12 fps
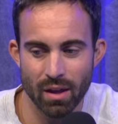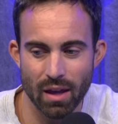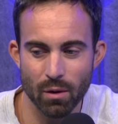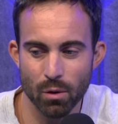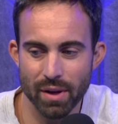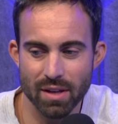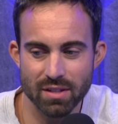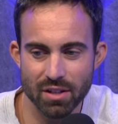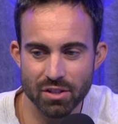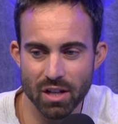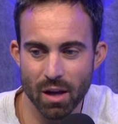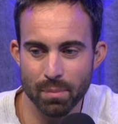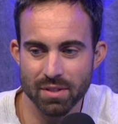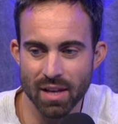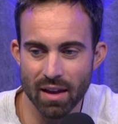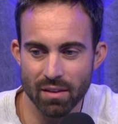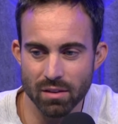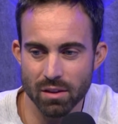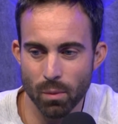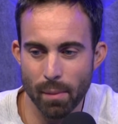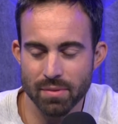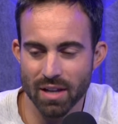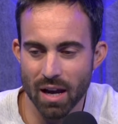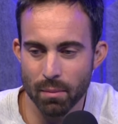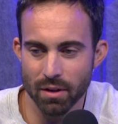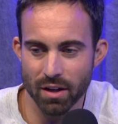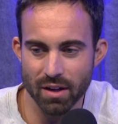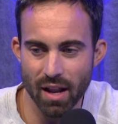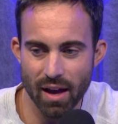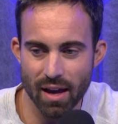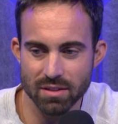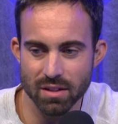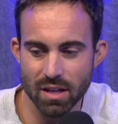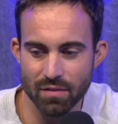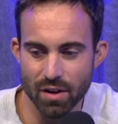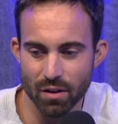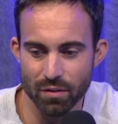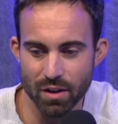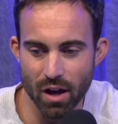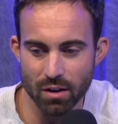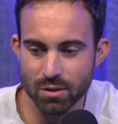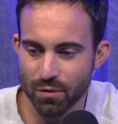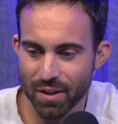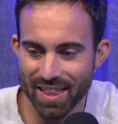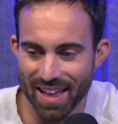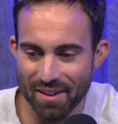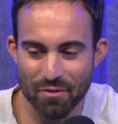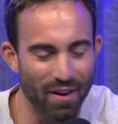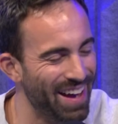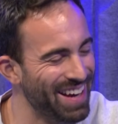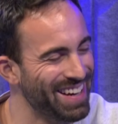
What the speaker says: It would be such an upset that the website I'm looking at hasn't even offered odds for that fight.